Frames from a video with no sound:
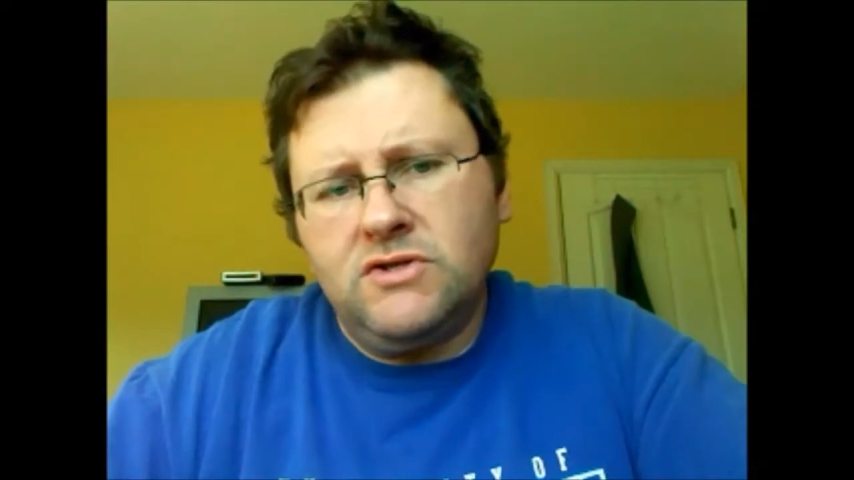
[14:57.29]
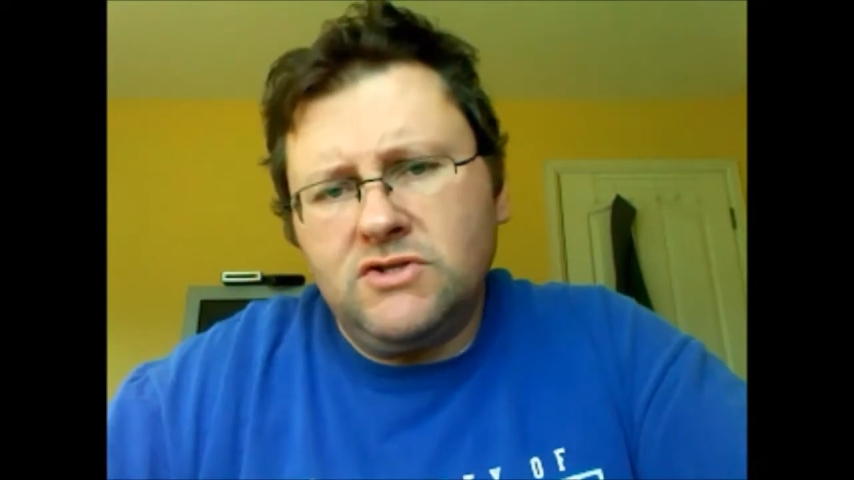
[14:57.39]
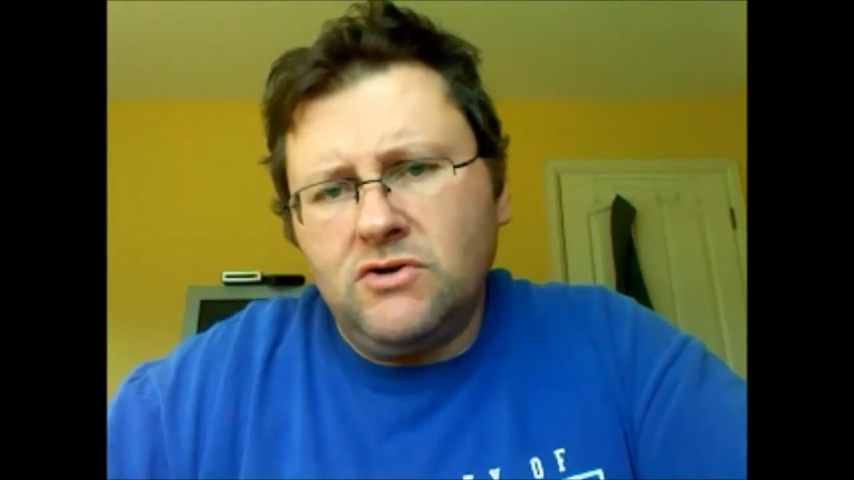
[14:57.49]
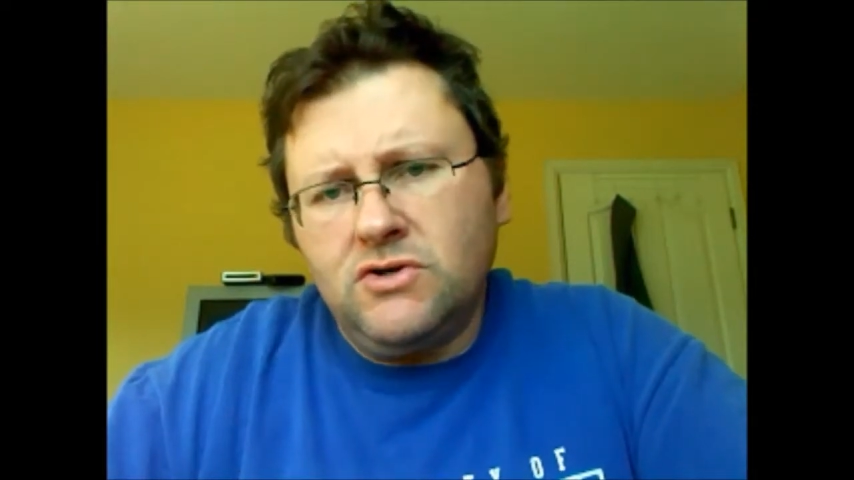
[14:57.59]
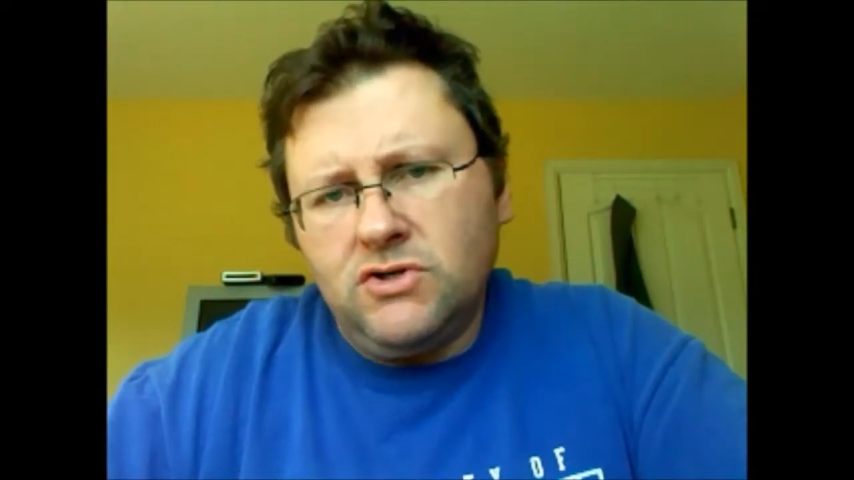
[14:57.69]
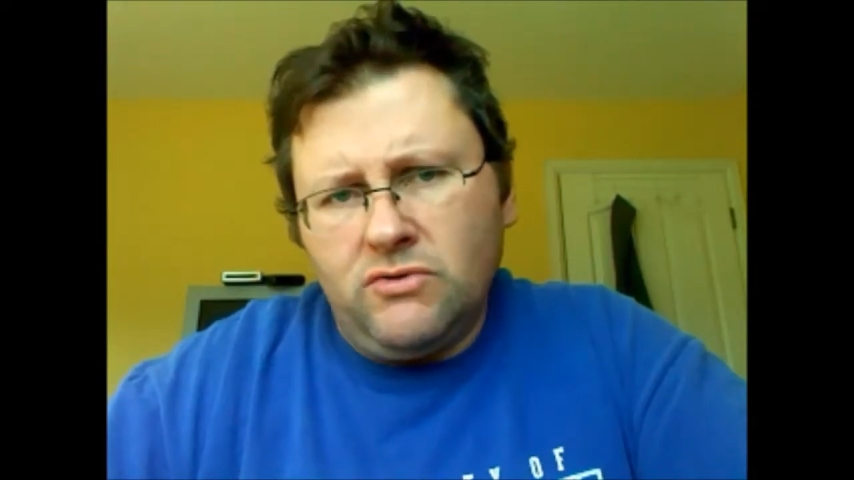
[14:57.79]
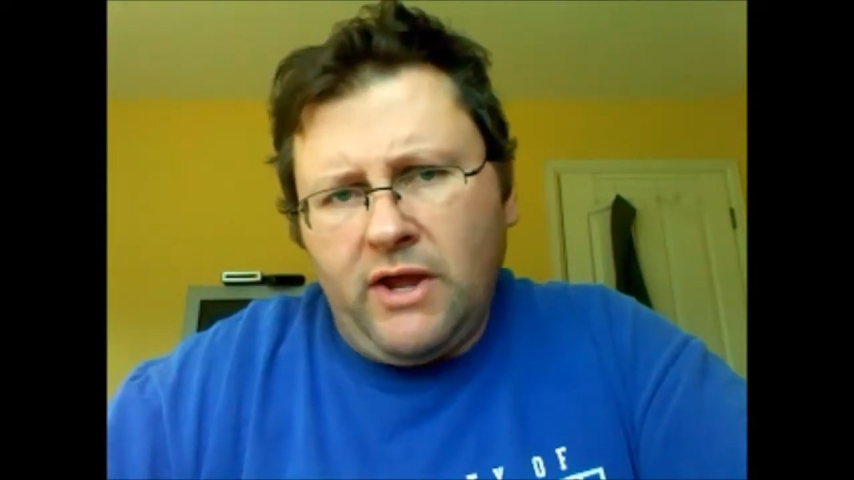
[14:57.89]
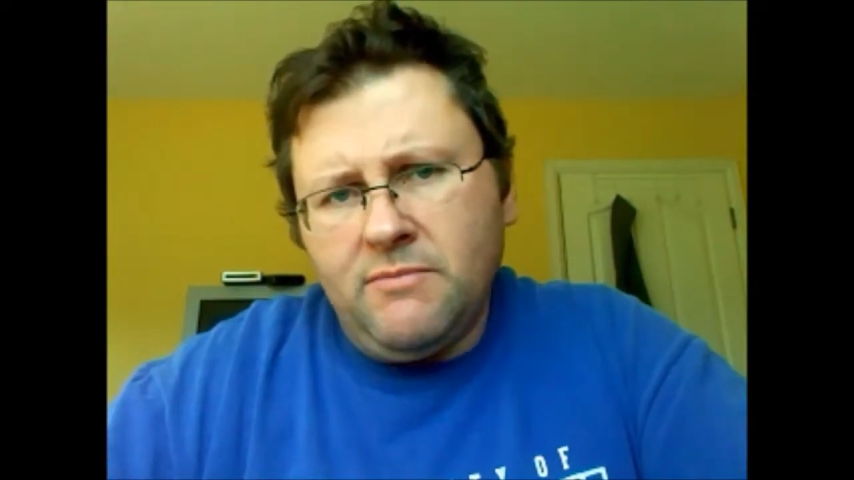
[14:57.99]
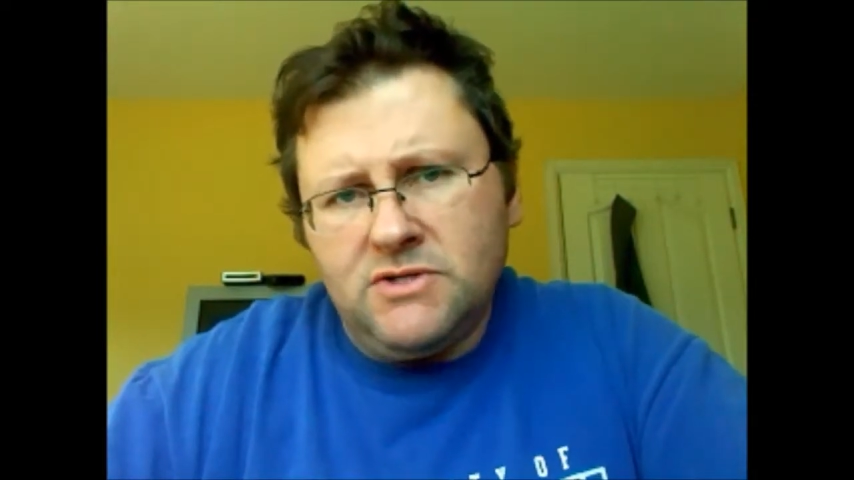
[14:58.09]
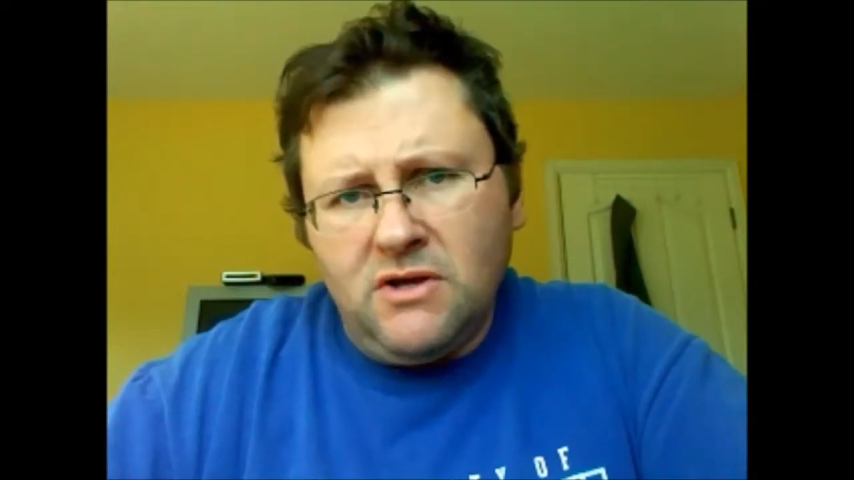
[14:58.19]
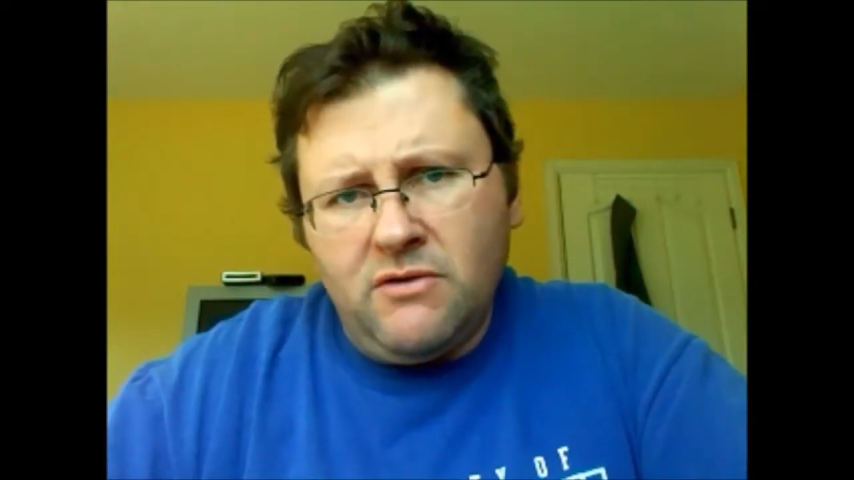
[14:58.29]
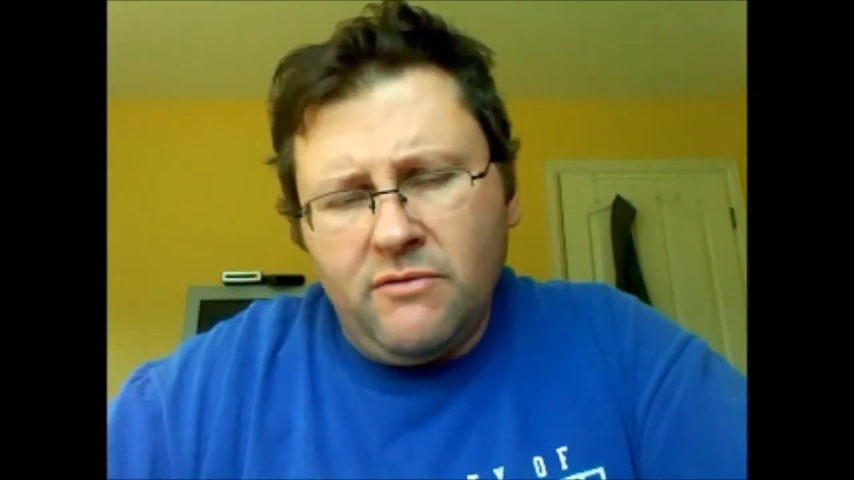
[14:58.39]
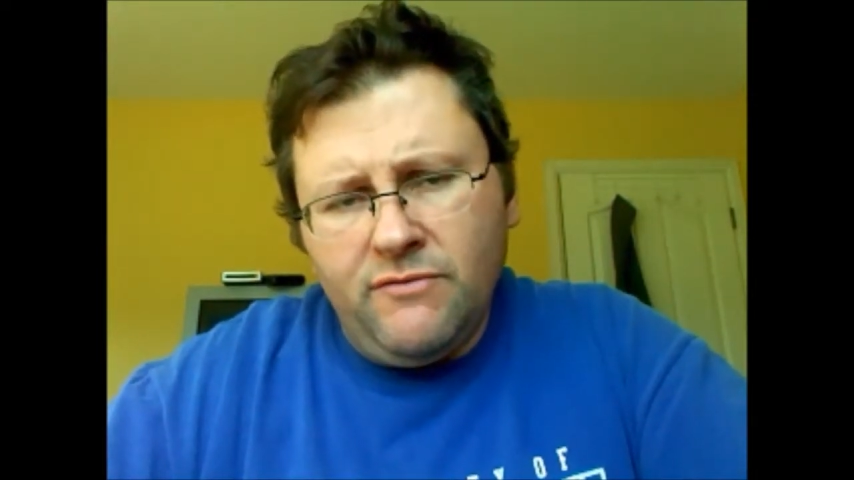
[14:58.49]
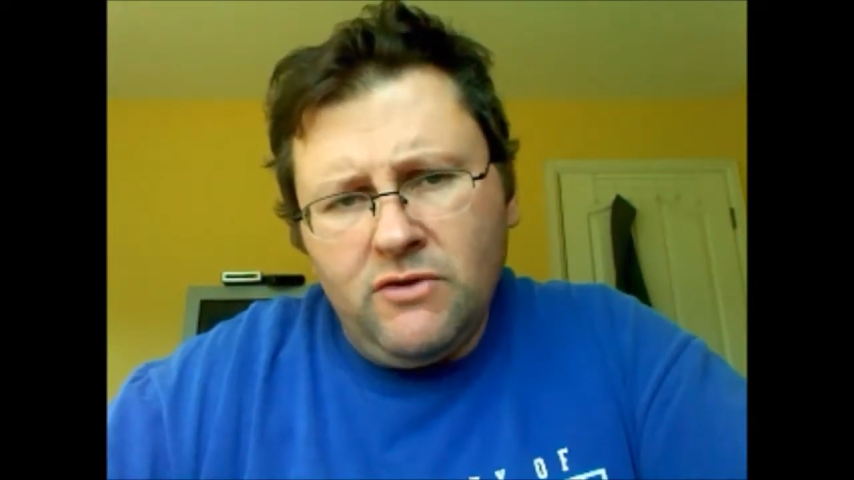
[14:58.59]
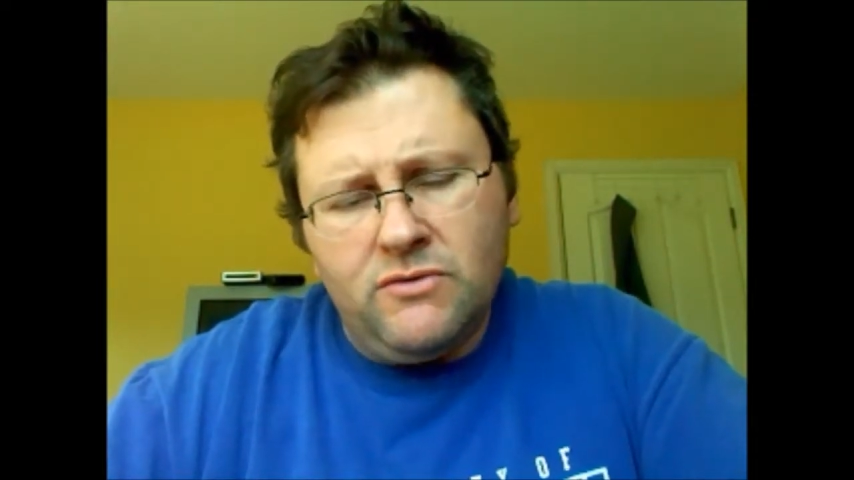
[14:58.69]
can search Amazon
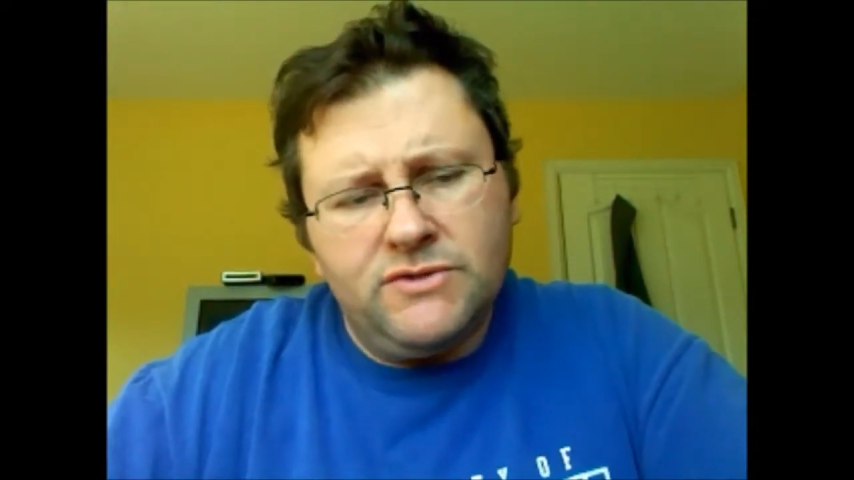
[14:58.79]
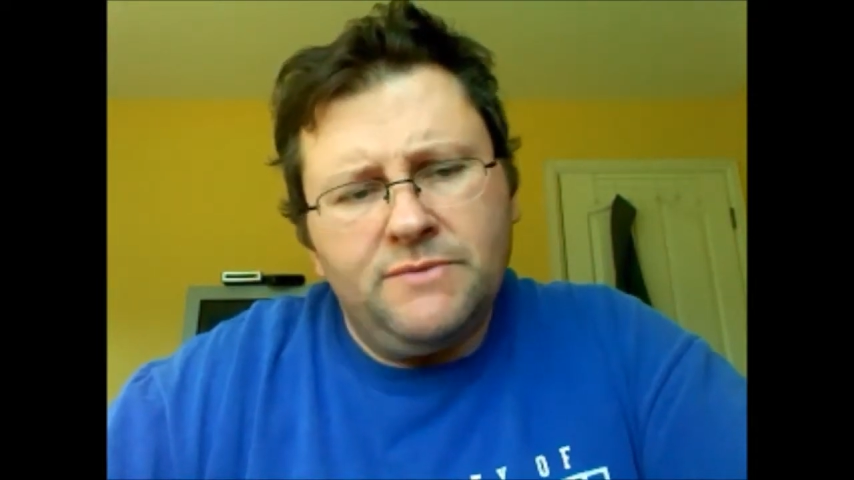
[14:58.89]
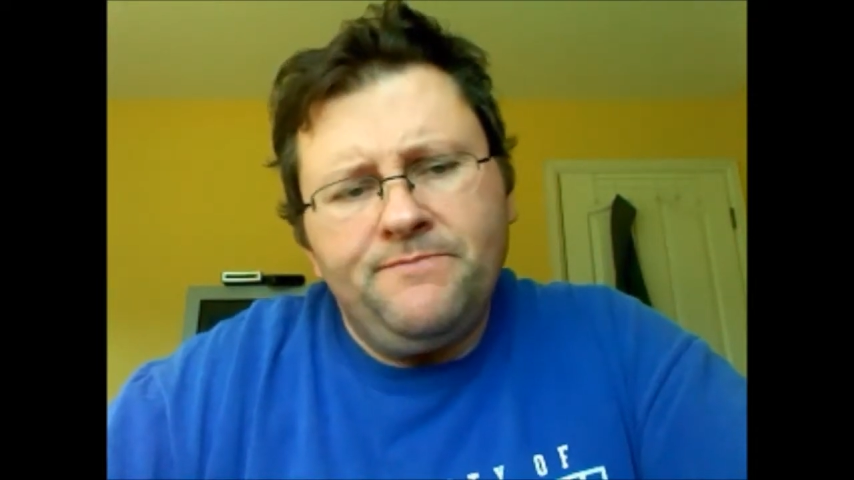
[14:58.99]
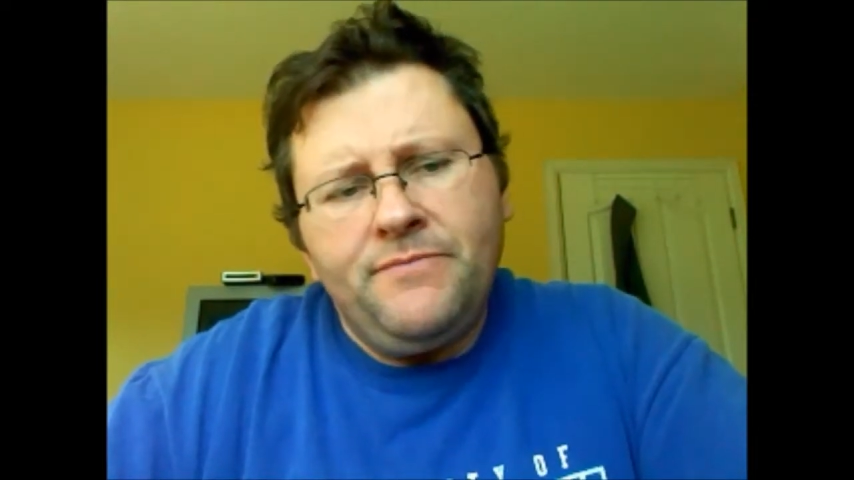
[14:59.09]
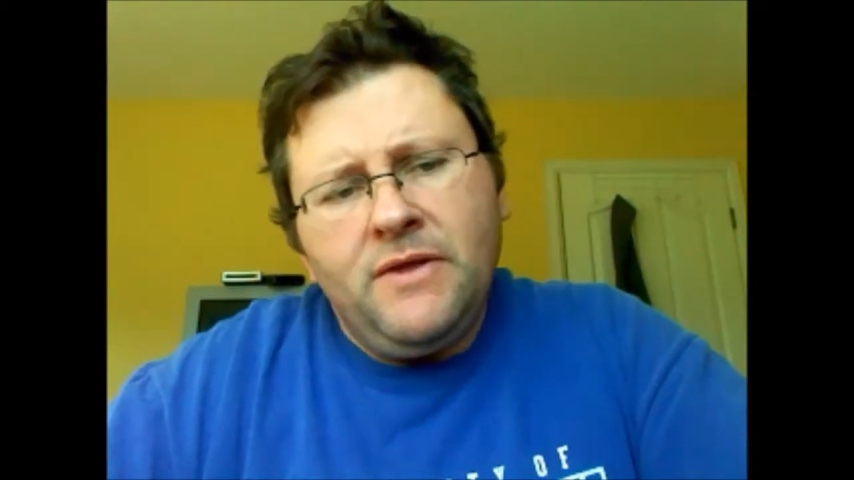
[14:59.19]
reviews.